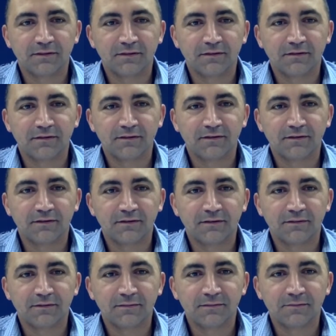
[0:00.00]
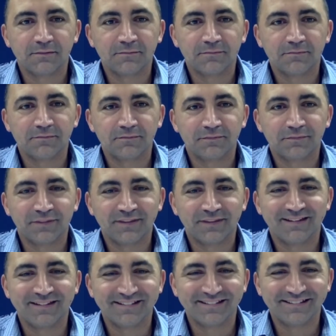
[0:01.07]

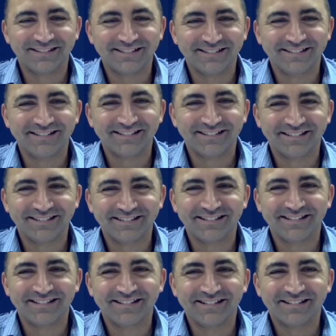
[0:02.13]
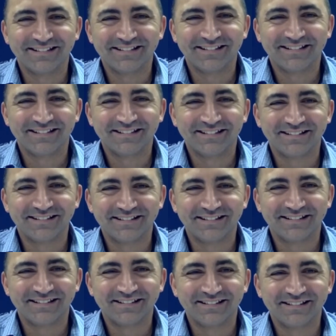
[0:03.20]

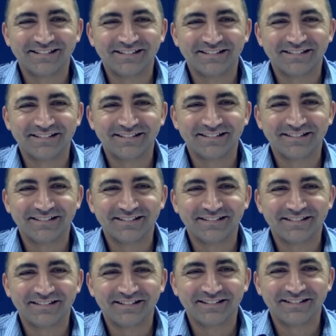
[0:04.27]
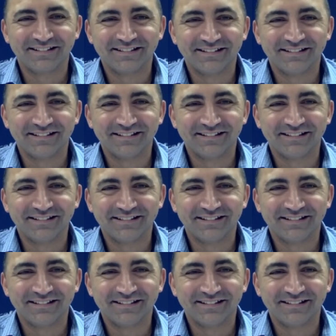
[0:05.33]
[no speech]